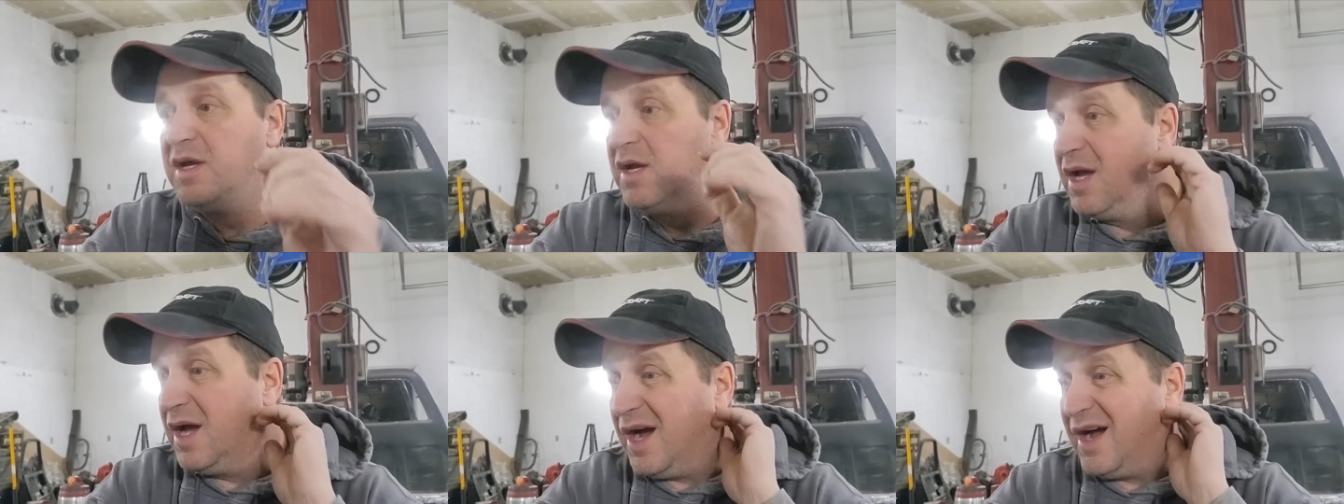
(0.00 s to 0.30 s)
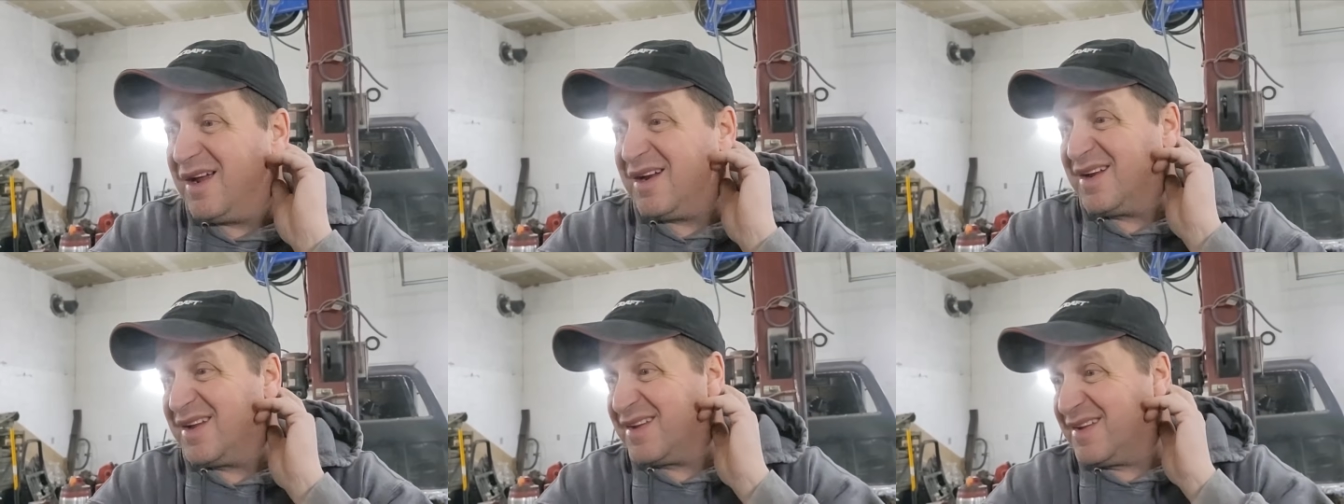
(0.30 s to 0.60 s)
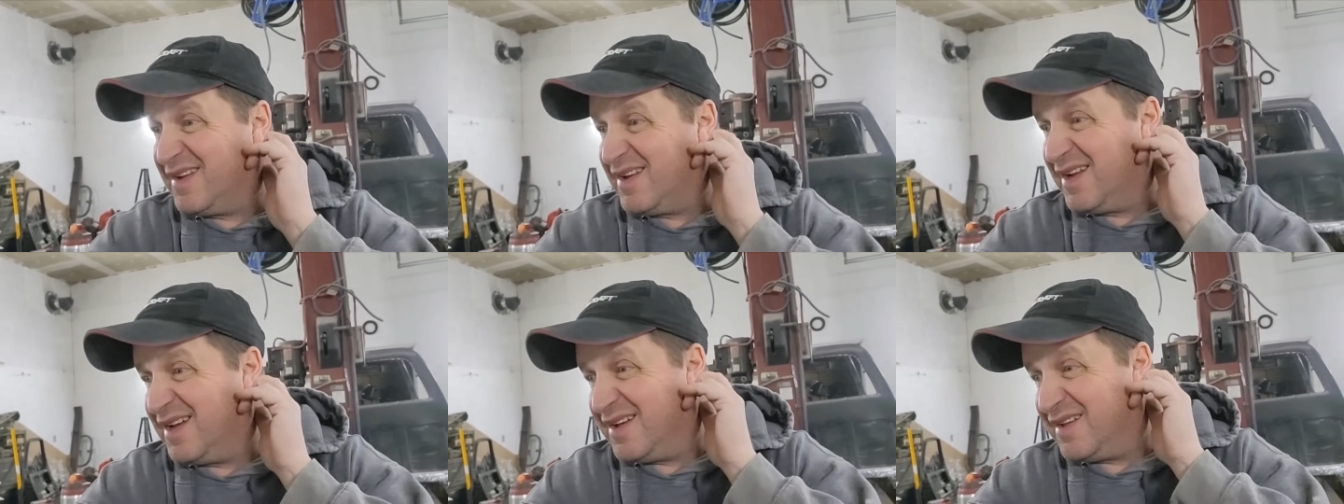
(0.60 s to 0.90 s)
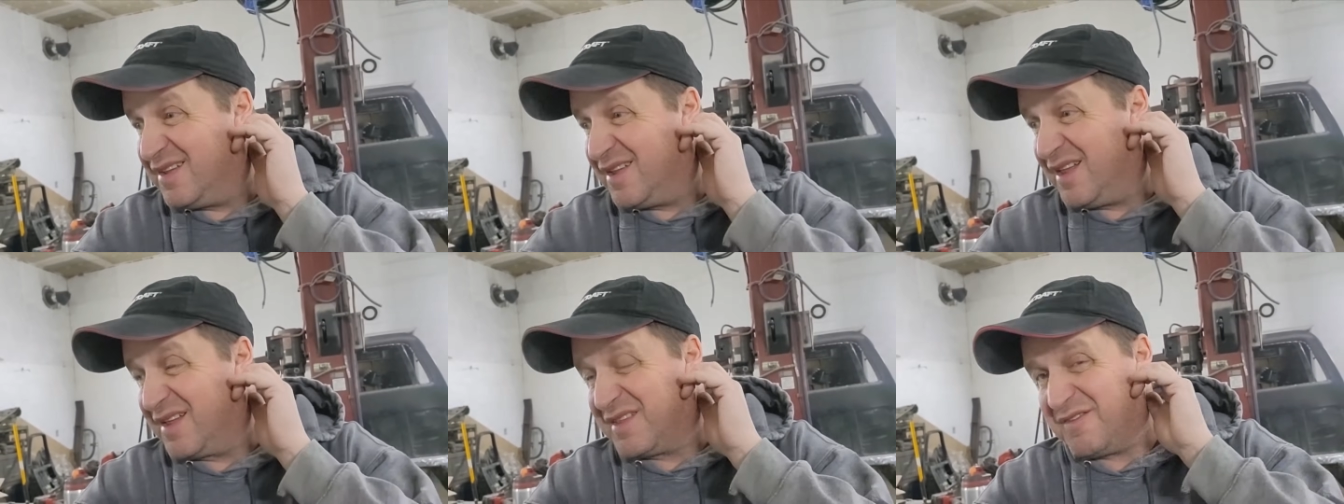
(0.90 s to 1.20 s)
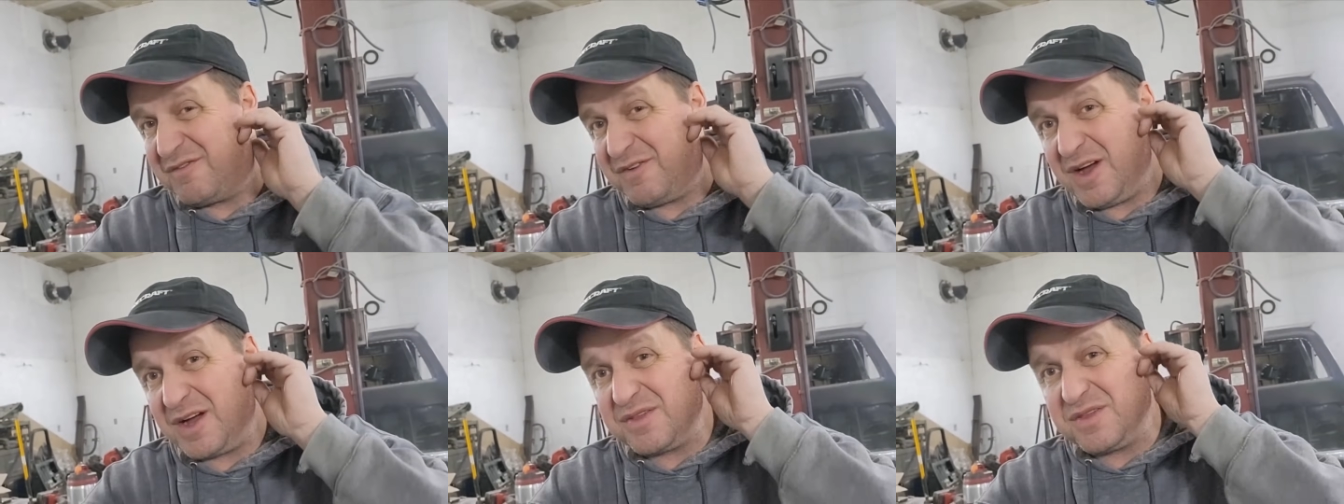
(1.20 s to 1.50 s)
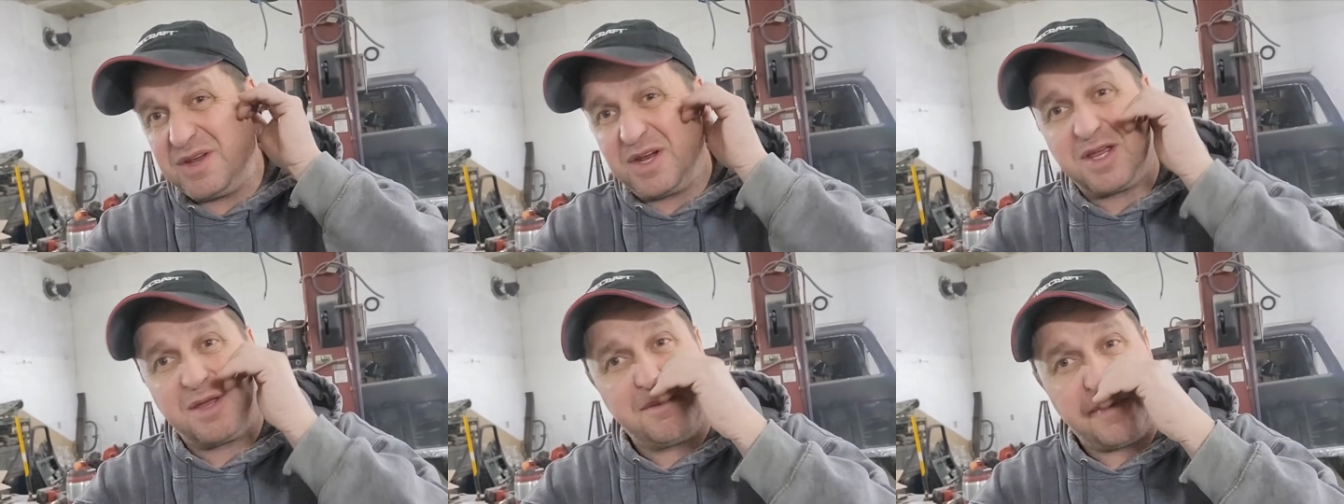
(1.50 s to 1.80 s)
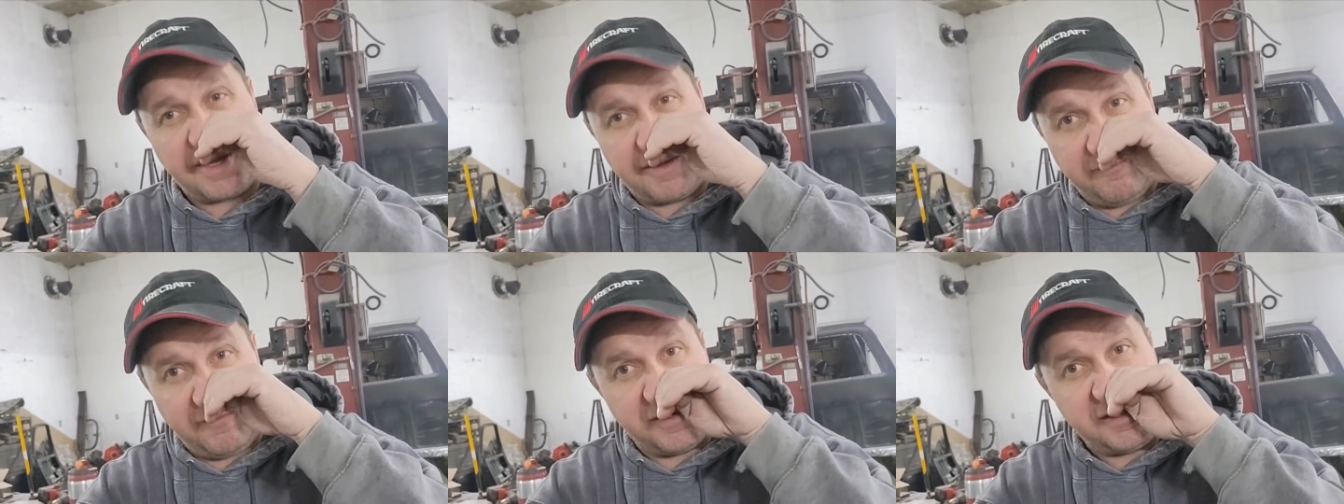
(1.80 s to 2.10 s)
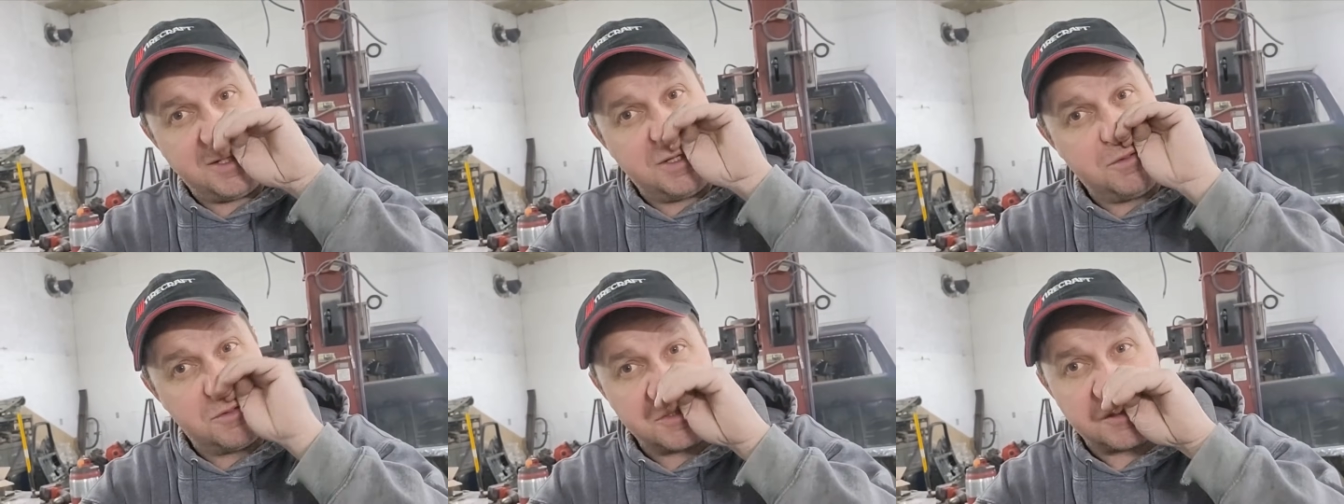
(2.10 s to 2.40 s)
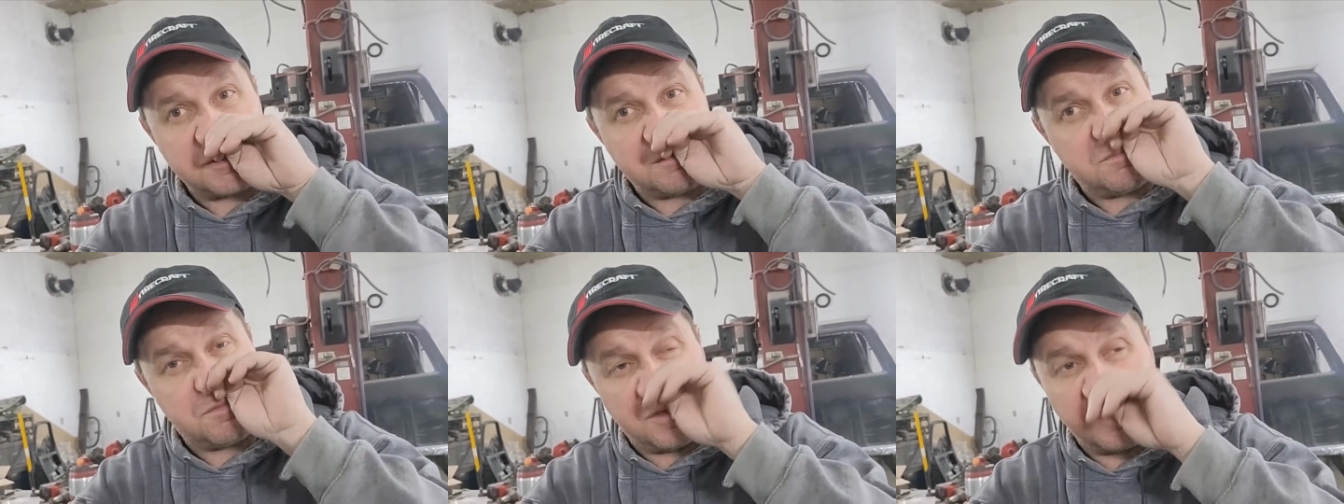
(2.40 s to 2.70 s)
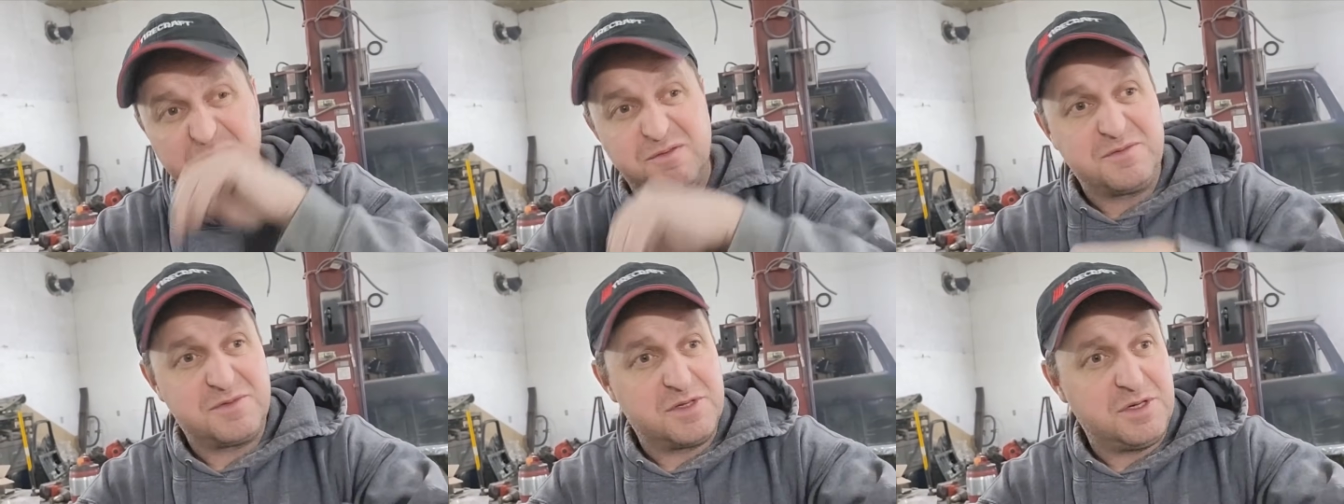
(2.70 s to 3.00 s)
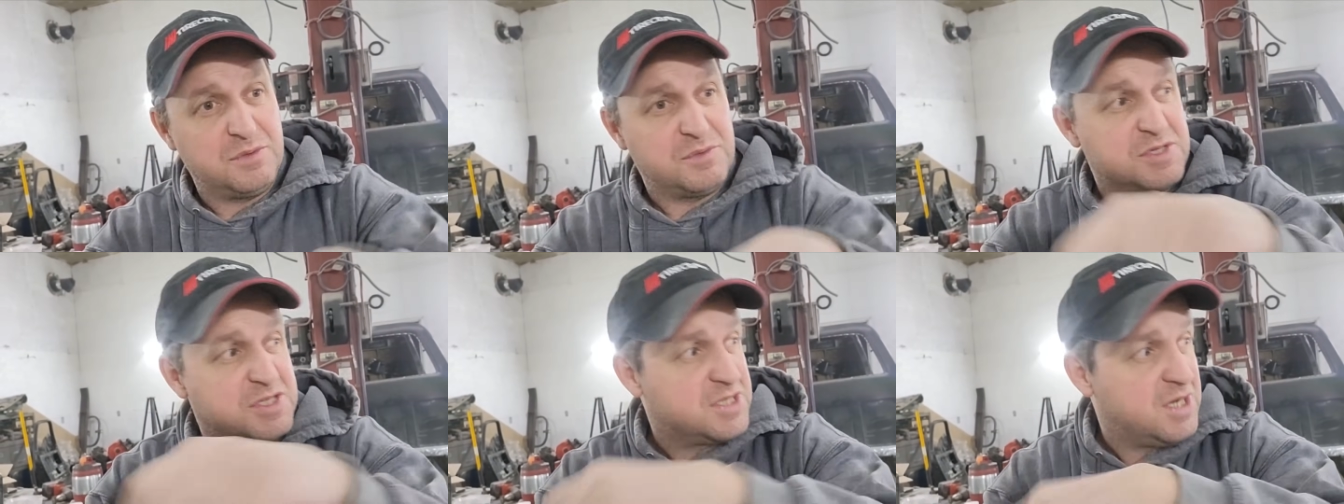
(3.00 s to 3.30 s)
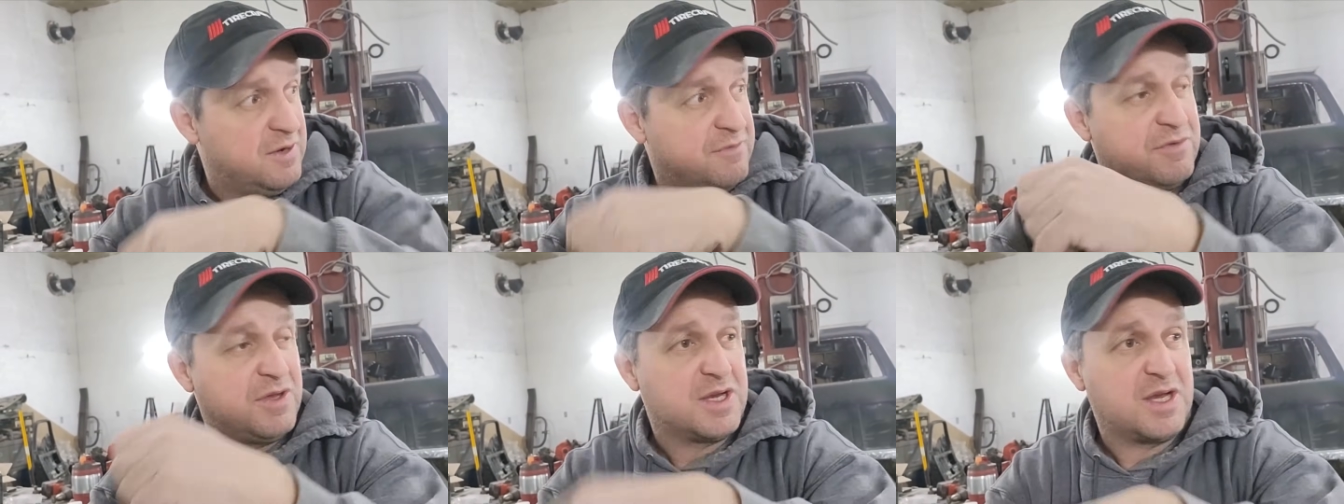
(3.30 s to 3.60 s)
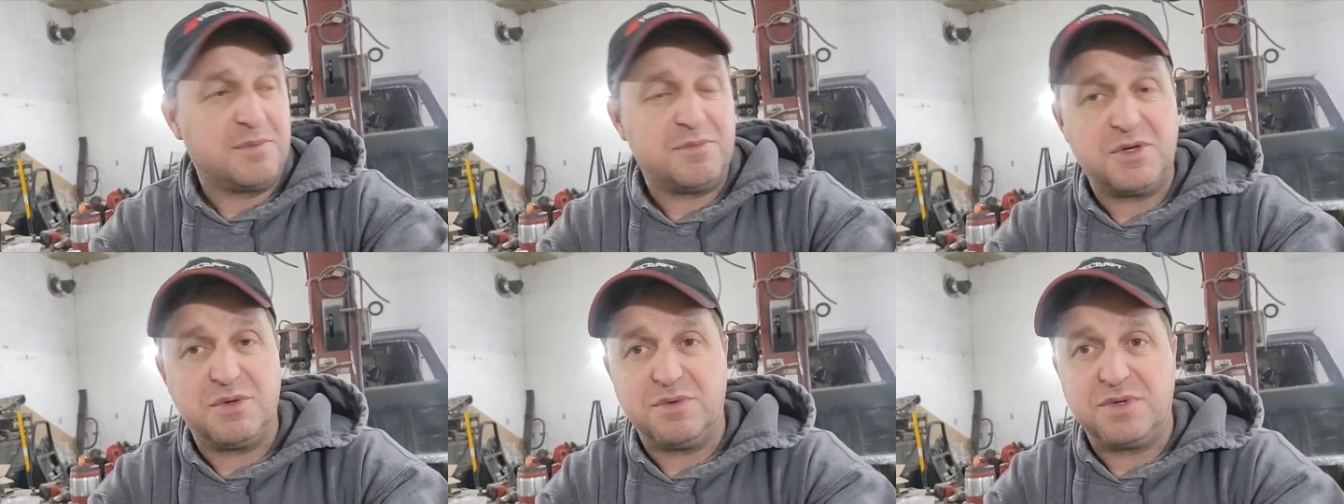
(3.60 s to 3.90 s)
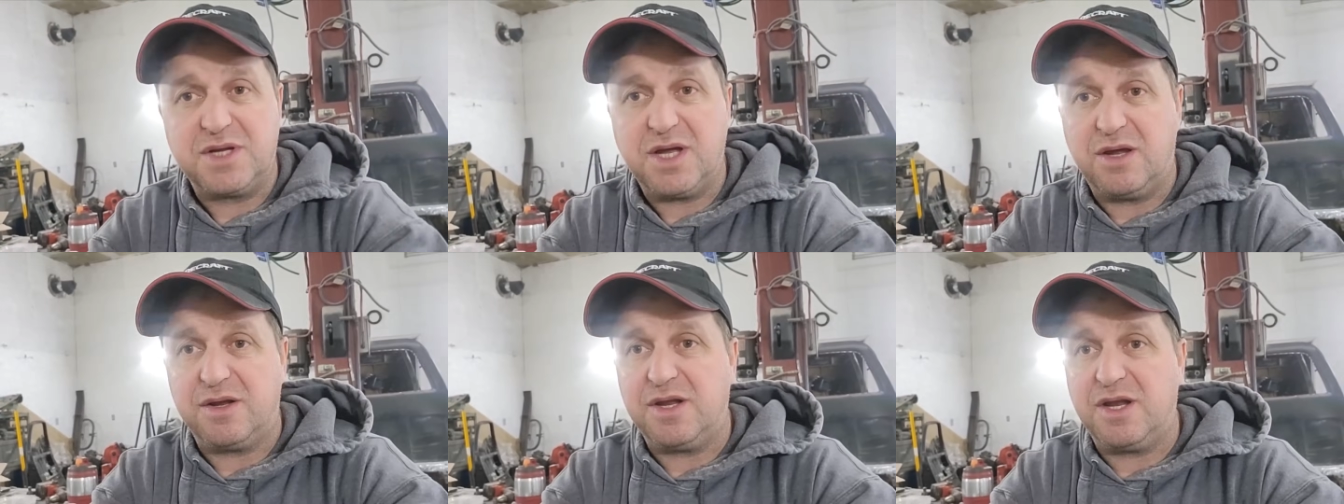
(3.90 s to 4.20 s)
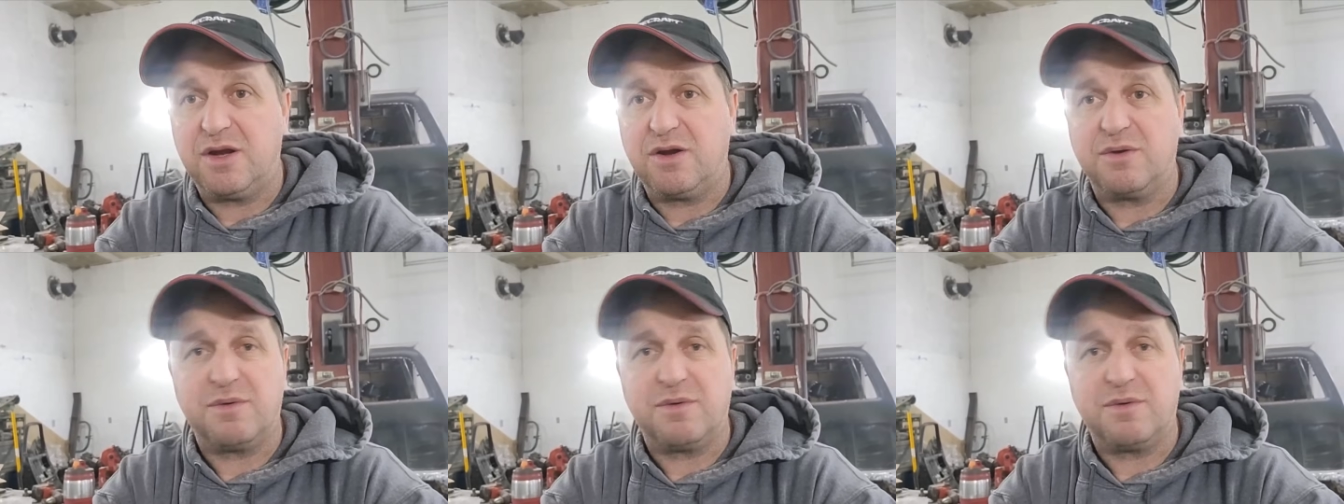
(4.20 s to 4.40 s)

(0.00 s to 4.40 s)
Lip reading: And I like the fact that I can make videos of doing stuff like I'm doing down here.